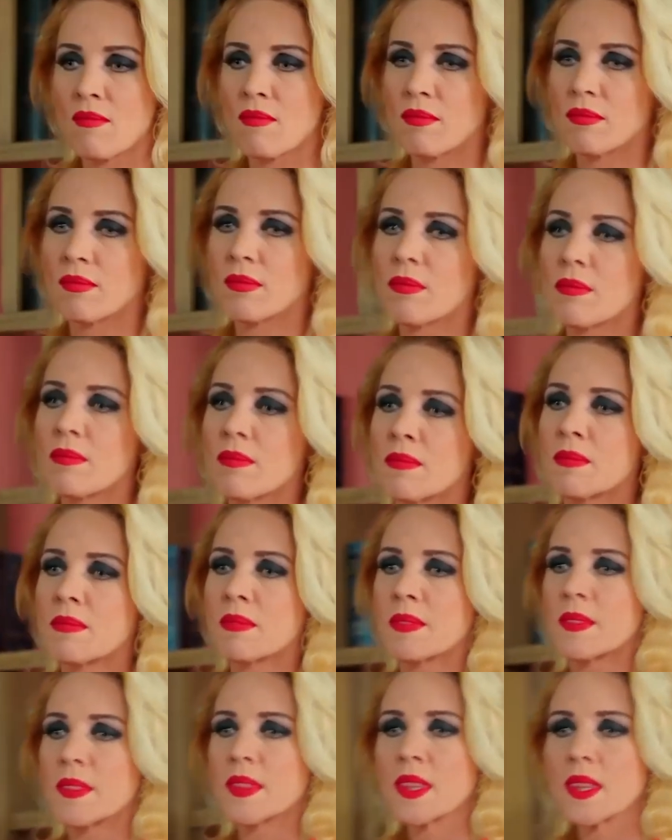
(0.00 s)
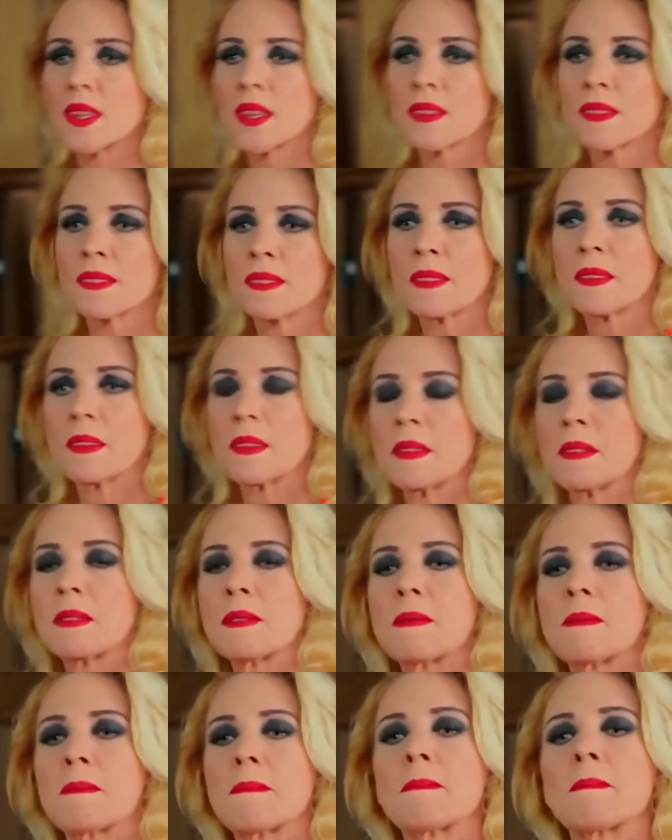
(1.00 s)

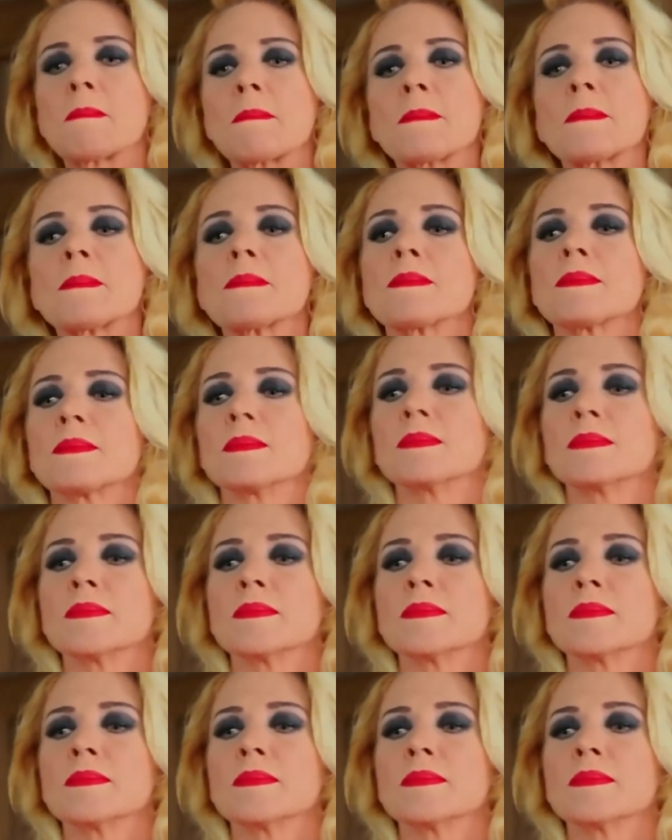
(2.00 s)
Nothing is said.